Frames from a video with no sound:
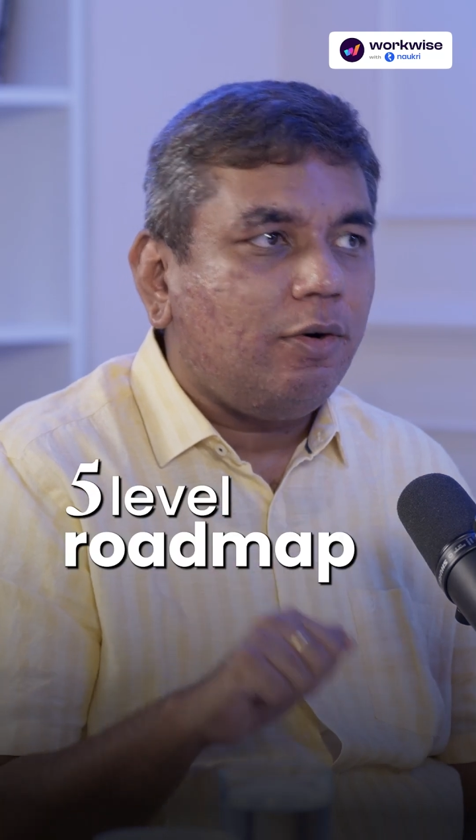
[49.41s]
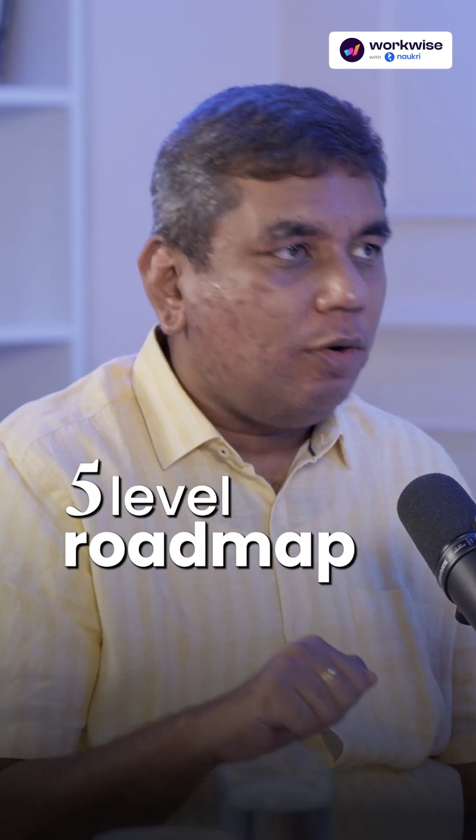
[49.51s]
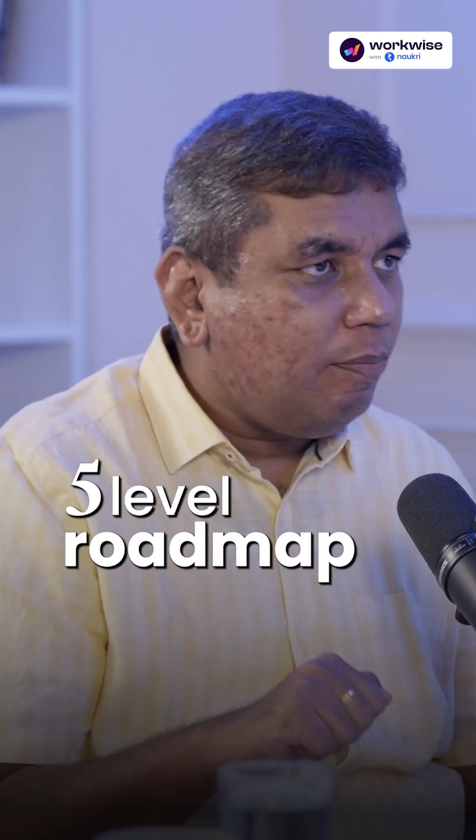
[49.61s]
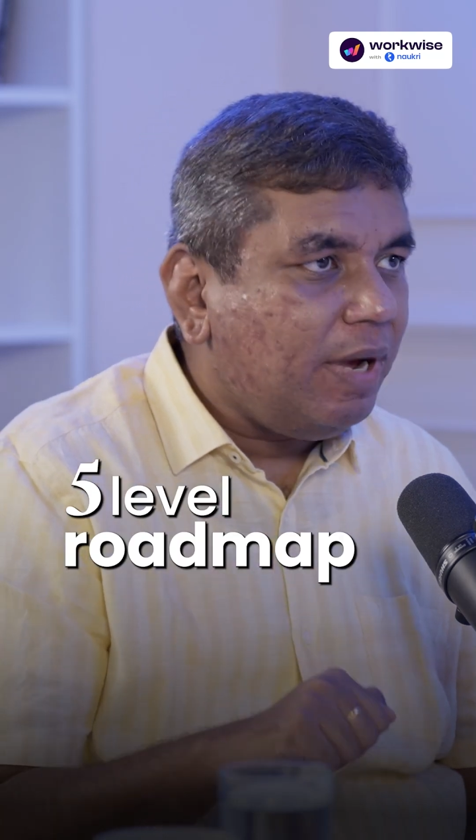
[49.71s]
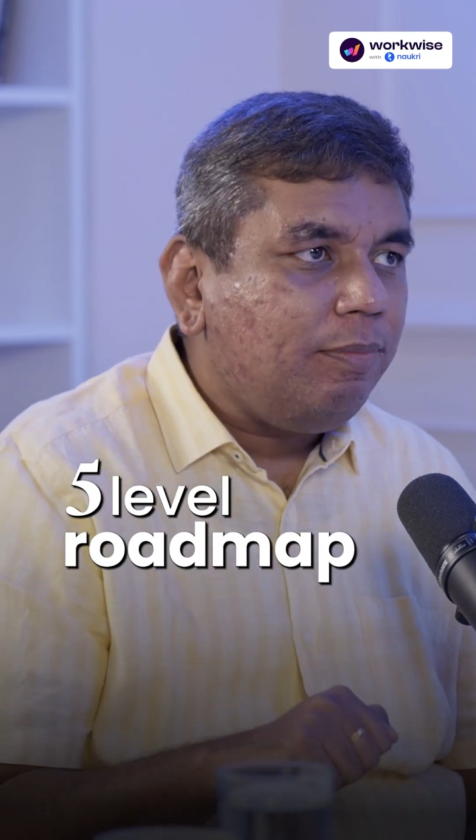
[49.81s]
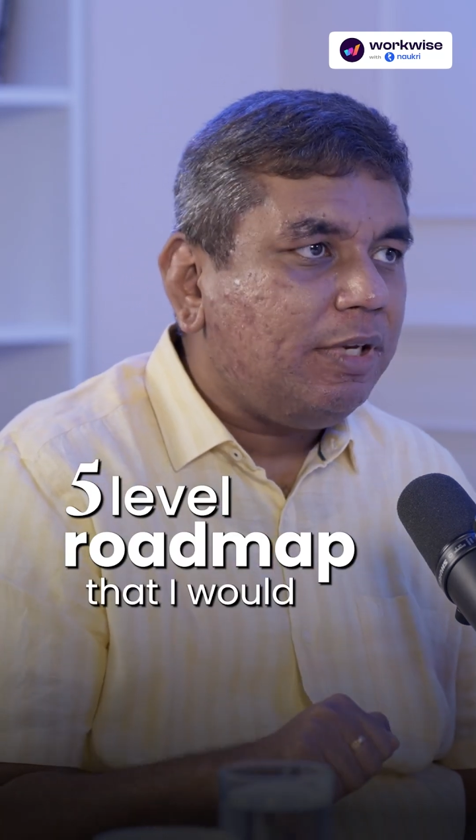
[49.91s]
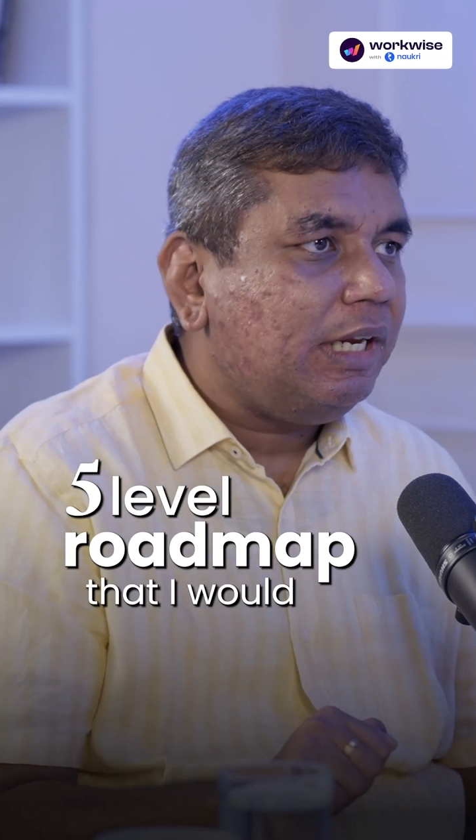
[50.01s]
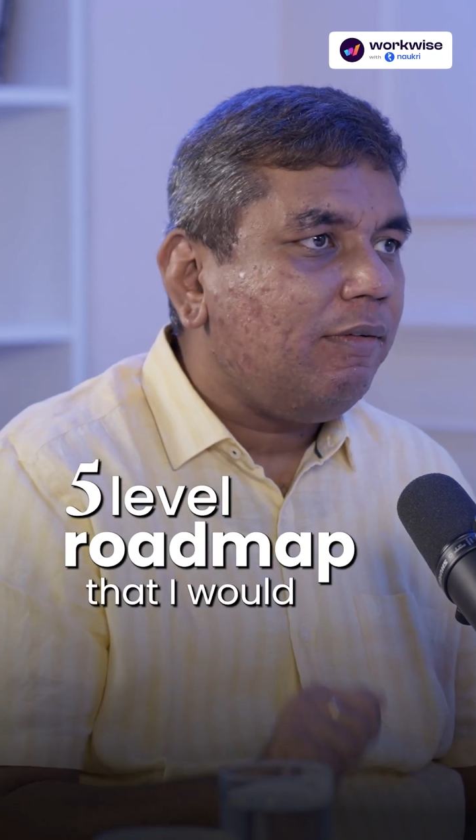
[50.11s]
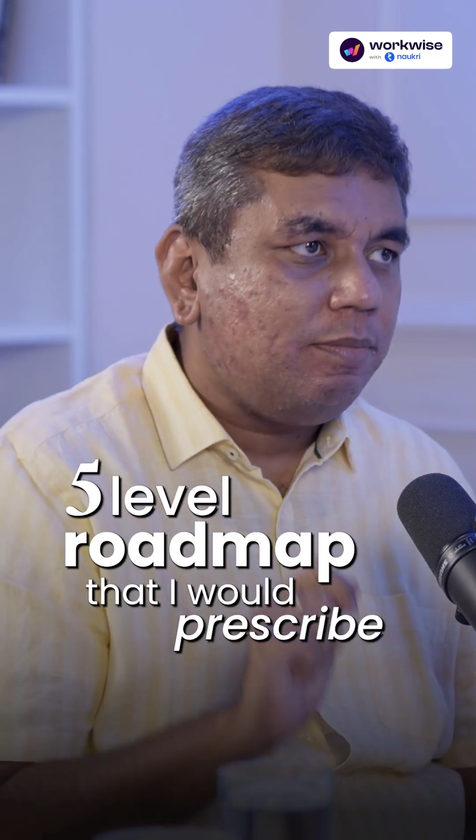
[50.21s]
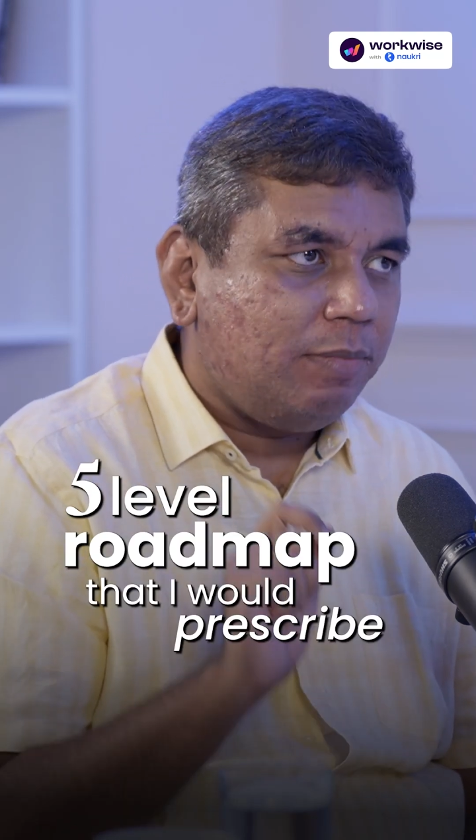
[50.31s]
roadmap that
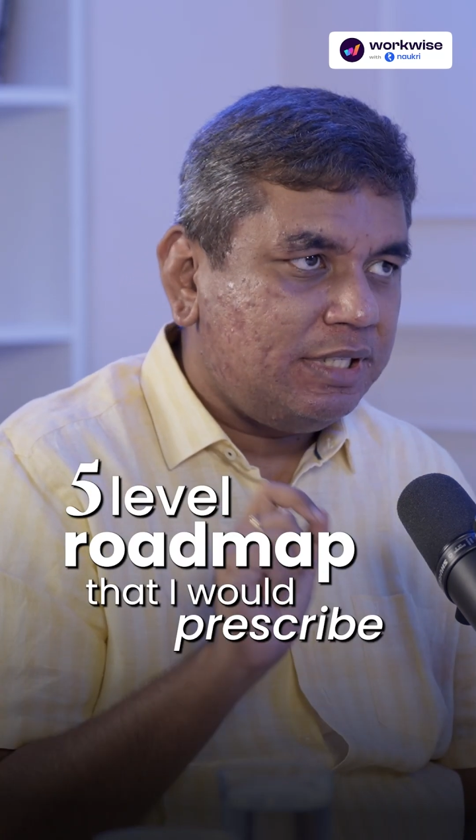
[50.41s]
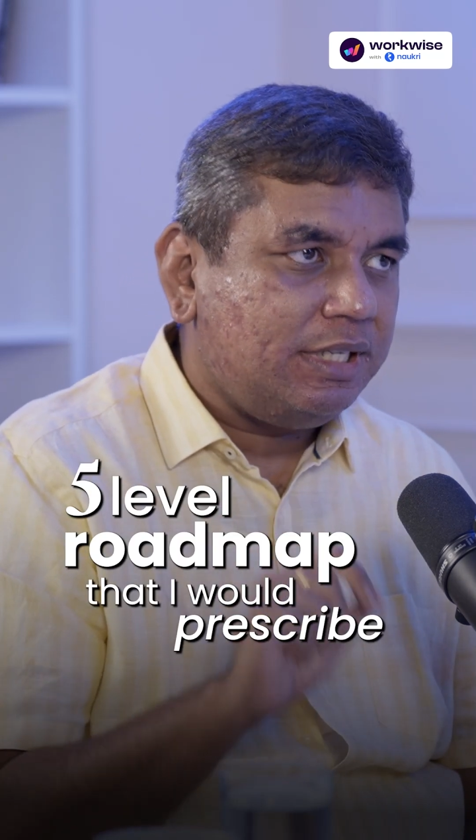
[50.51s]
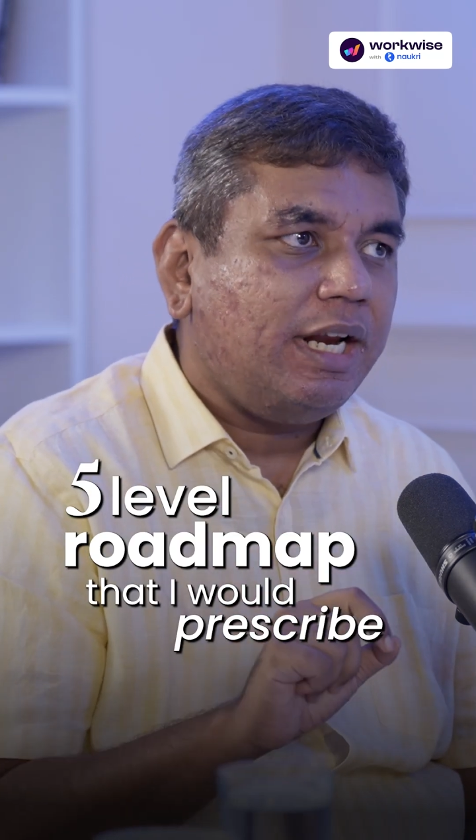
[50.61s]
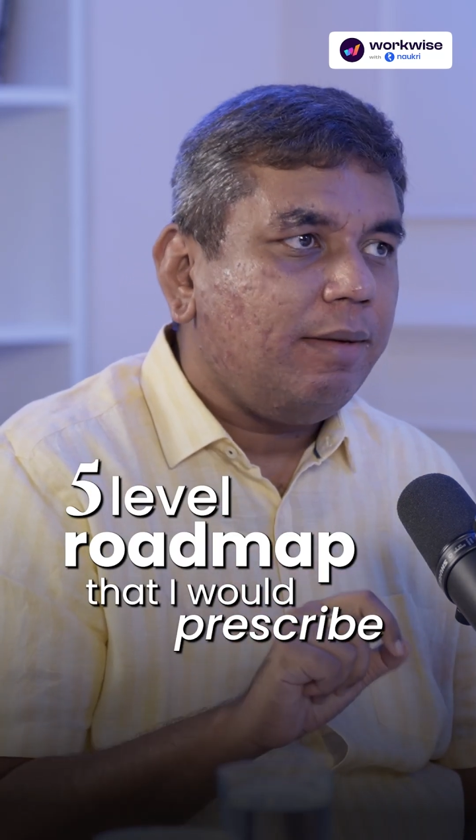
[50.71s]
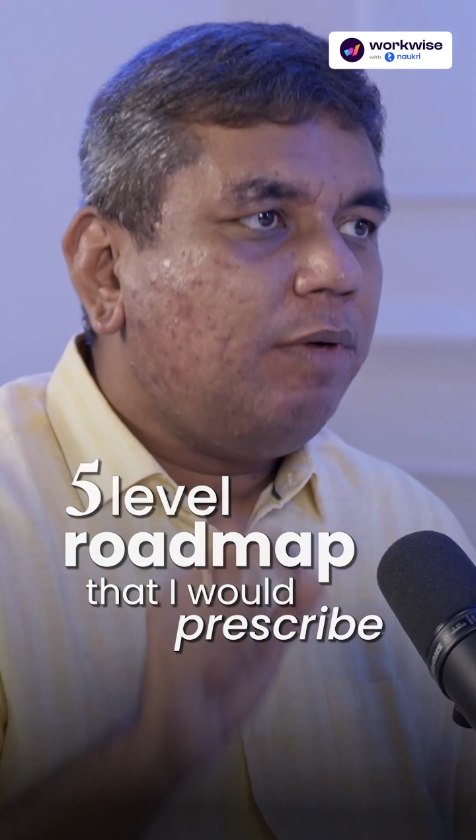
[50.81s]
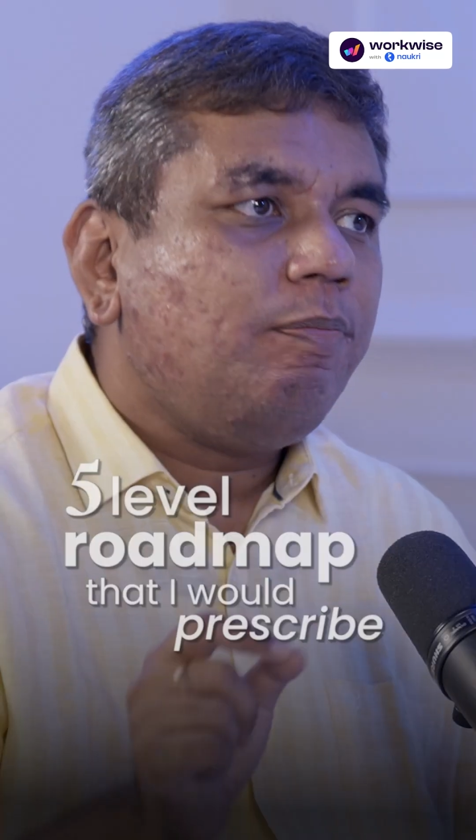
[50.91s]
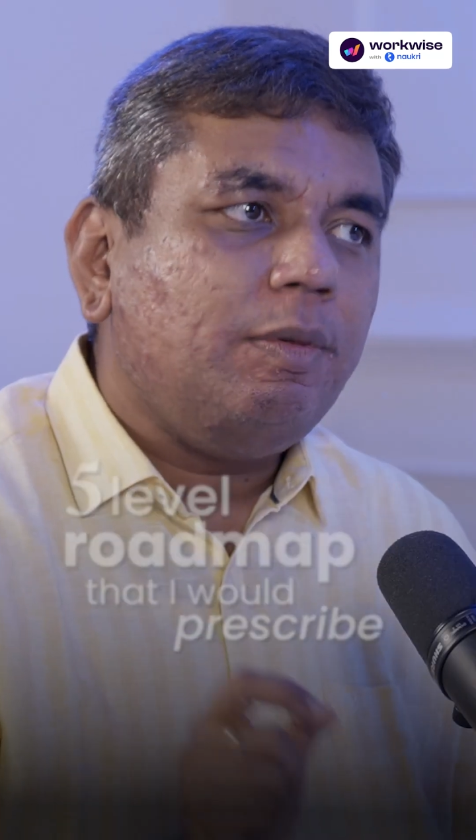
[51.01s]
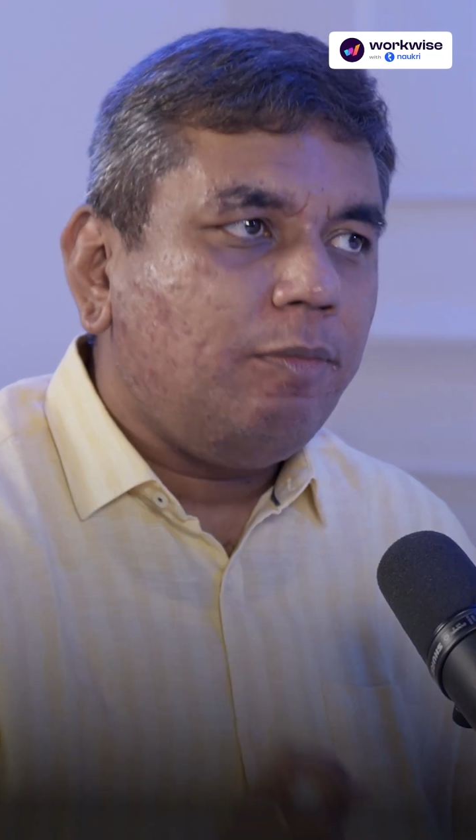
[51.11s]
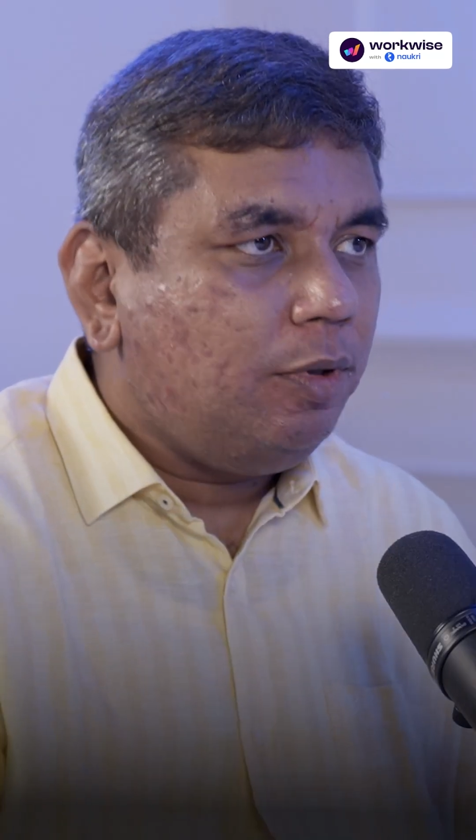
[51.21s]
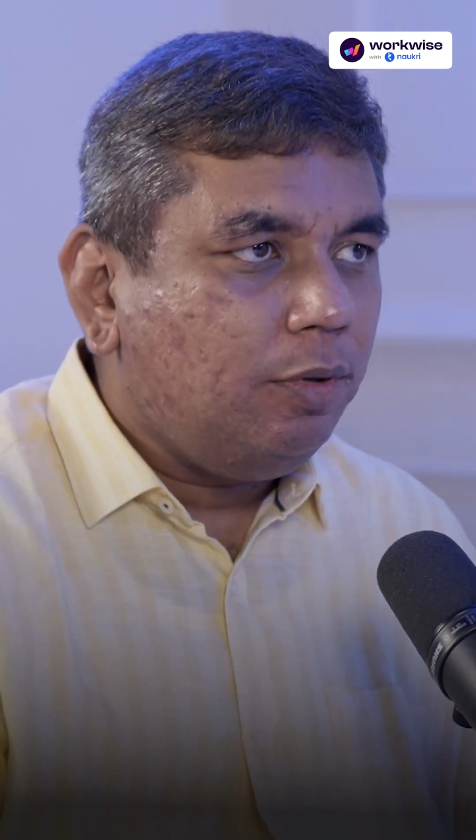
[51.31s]
I will prescribe for
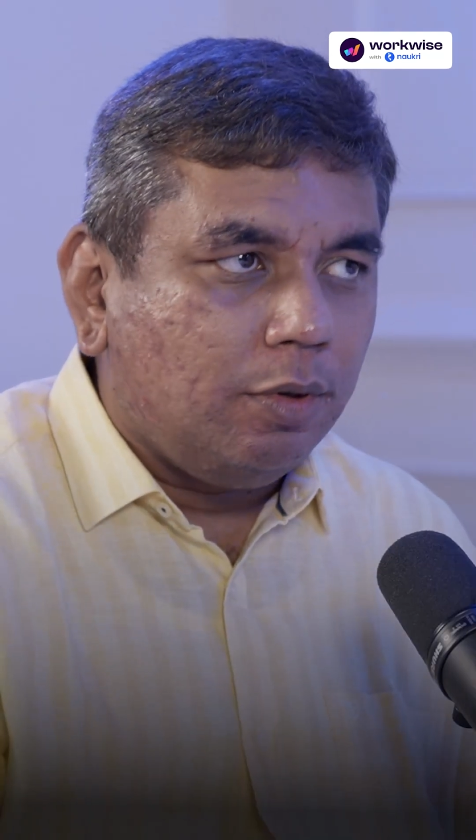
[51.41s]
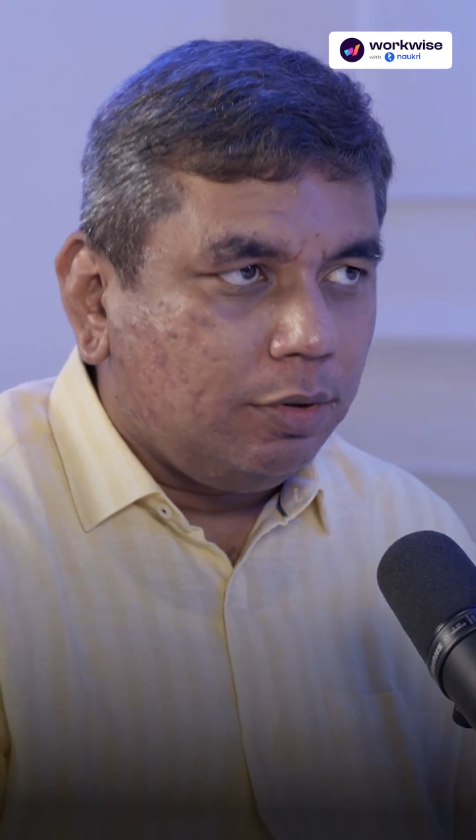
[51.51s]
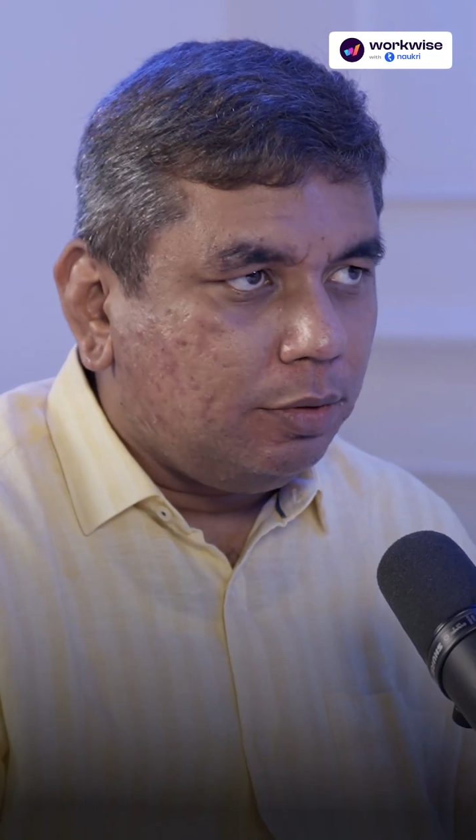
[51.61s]
people to go